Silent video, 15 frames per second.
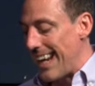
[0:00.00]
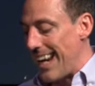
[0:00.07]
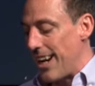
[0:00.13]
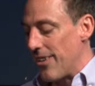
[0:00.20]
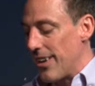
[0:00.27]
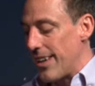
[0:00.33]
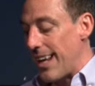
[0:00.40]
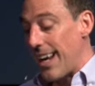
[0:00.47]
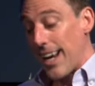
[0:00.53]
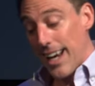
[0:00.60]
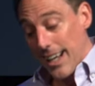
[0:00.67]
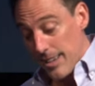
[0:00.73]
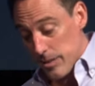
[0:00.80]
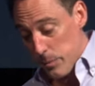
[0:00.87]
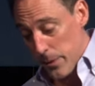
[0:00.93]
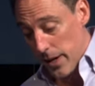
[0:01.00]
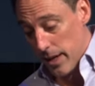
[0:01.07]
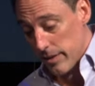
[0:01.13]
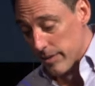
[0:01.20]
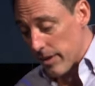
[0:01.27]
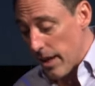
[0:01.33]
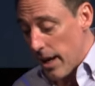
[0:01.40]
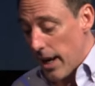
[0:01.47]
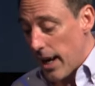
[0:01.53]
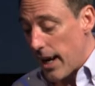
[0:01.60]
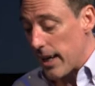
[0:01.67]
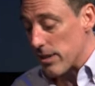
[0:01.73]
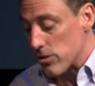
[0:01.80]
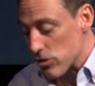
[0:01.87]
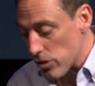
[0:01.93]
Herod Antipas,
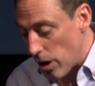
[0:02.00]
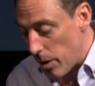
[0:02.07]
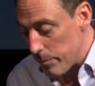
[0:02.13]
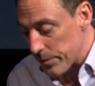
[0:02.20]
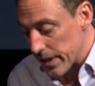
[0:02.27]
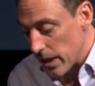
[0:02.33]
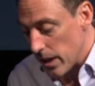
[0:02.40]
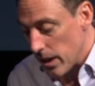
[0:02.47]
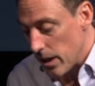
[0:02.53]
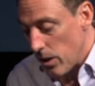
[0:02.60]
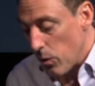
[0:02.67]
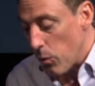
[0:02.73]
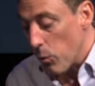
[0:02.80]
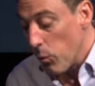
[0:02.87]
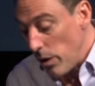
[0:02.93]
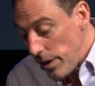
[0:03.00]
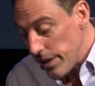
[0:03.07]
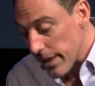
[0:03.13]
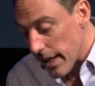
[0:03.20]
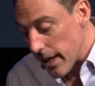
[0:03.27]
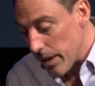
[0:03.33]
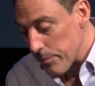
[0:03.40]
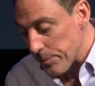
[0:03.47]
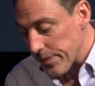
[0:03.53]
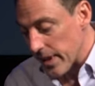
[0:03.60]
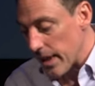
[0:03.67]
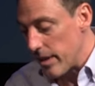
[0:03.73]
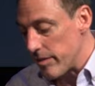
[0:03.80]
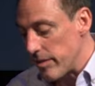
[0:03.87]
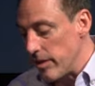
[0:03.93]
and Saul. One day,
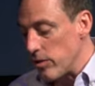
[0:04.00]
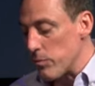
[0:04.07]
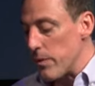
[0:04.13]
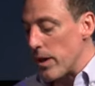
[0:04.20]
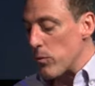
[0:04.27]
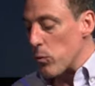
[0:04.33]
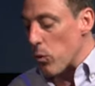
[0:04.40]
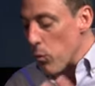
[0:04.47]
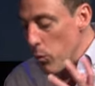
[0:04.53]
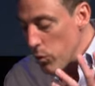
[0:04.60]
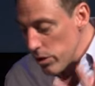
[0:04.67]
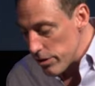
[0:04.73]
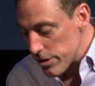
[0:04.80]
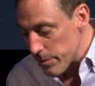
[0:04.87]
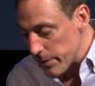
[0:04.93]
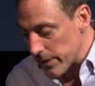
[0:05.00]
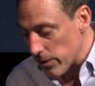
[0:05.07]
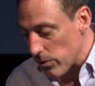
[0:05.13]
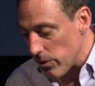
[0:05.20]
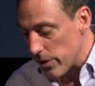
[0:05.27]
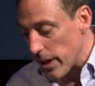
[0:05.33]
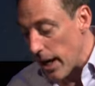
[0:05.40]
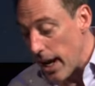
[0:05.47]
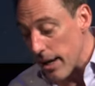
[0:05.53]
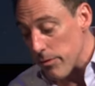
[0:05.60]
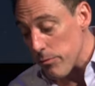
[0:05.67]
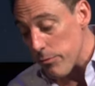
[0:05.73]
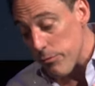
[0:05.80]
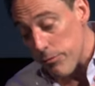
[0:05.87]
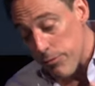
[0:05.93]
as these men were worshiping the Lord
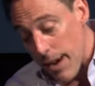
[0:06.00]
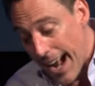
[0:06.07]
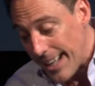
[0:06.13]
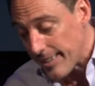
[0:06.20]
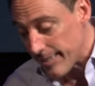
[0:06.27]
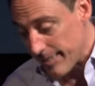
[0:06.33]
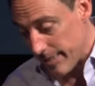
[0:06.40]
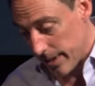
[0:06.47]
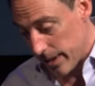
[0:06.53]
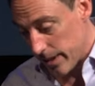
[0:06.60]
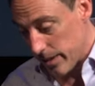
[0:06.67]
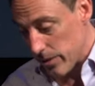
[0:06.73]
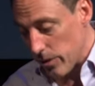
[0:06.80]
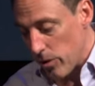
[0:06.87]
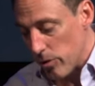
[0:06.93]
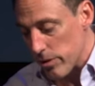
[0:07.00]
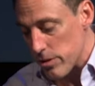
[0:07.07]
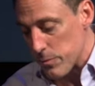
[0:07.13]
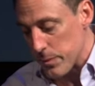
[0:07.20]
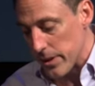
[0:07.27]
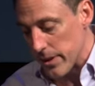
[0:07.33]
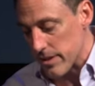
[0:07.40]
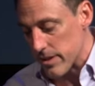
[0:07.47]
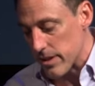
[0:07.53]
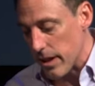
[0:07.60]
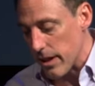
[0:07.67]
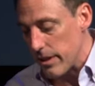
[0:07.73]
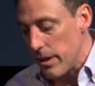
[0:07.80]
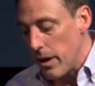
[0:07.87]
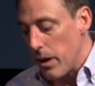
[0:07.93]
and fasting, the Holy Spirit
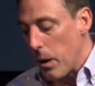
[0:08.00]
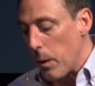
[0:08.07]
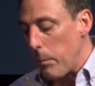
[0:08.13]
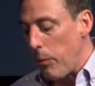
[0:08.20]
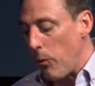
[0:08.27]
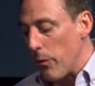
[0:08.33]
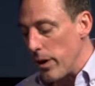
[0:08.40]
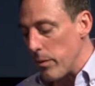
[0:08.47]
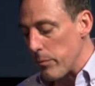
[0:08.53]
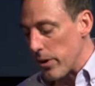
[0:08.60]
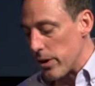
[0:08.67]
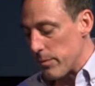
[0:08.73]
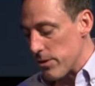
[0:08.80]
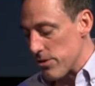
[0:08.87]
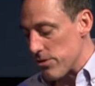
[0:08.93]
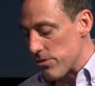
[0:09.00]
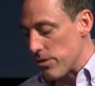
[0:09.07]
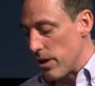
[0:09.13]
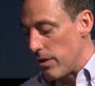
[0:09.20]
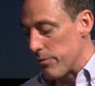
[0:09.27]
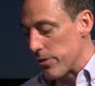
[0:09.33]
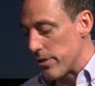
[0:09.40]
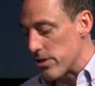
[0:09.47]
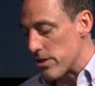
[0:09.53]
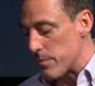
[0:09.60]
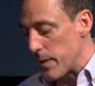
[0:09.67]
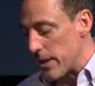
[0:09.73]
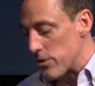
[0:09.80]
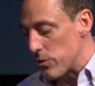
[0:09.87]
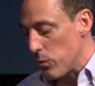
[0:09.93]
said, Appoint Barnabas and Saul for the
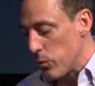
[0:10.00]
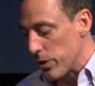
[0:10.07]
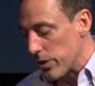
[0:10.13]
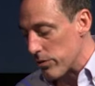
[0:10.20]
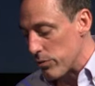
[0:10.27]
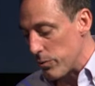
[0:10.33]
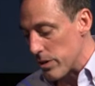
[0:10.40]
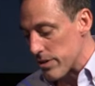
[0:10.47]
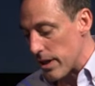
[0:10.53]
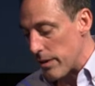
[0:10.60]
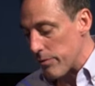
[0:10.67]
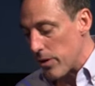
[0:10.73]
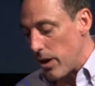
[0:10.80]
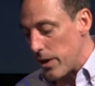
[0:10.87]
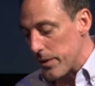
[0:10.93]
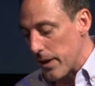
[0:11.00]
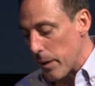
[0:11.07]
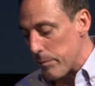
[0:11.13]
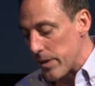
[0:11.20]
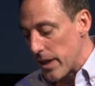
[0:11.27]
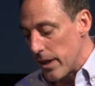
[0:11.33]
special work to which I have called them.